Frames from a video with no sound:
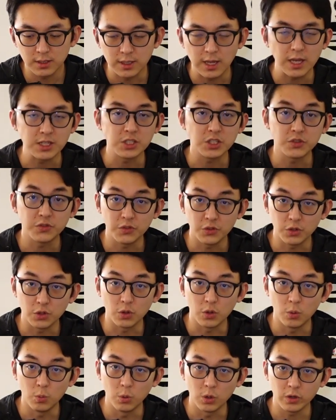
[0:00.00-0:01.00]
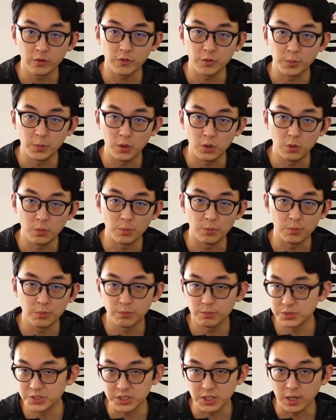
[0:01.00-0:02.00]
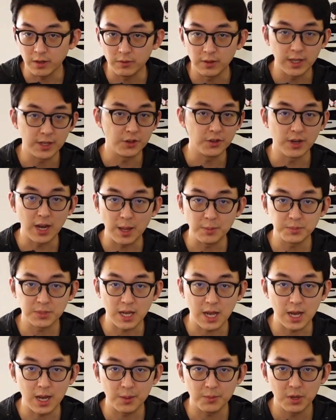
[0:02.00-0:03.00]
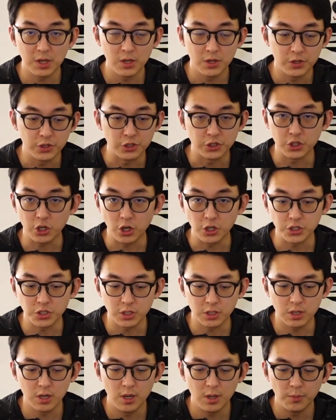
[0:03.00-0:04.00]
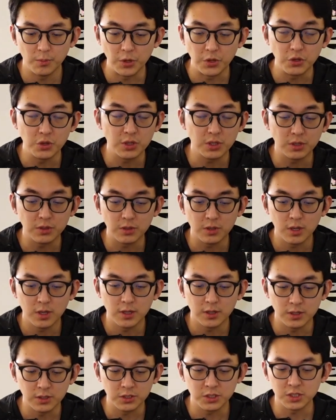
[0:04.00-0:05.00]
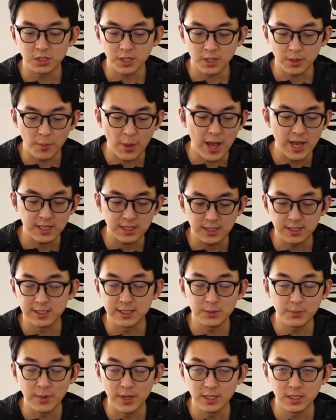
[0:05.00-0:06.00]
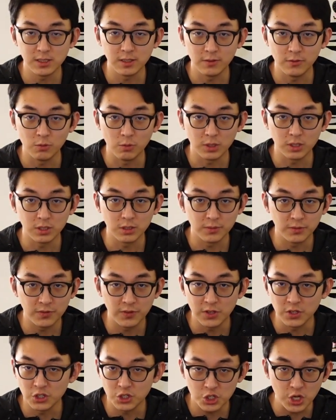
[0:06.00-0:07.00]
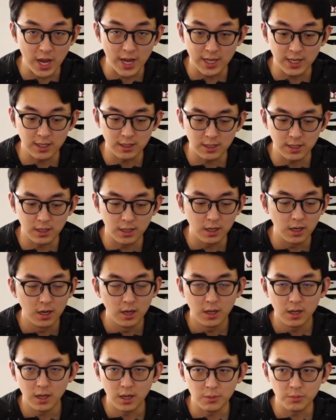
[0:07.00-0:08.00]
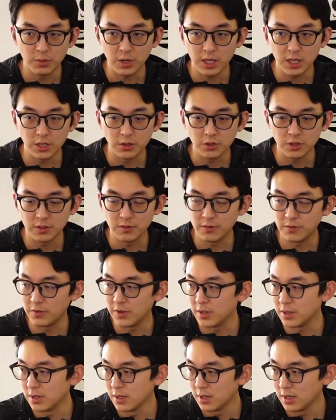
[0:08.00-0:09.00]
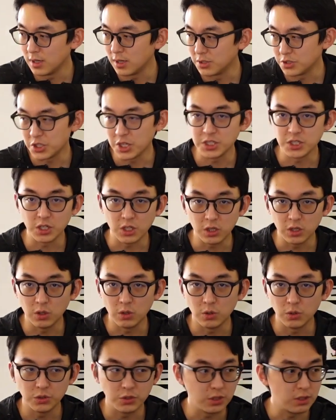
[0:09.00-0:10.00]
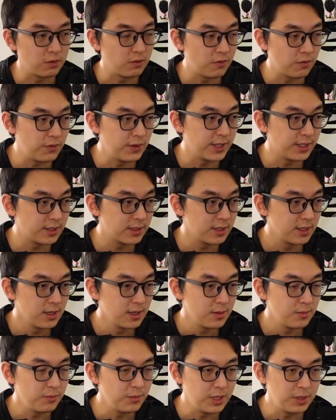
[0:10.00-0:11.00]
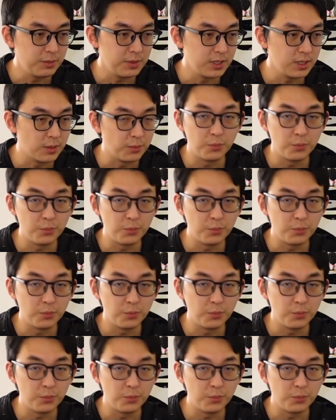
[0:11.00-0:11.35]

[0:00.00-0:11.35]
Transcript: not just for work from home stuff like your laptop, your charger, but there's this capacity and space if you want to fit your jacket in here, umbrella, you can fit a change of clothes, you can fit maybe a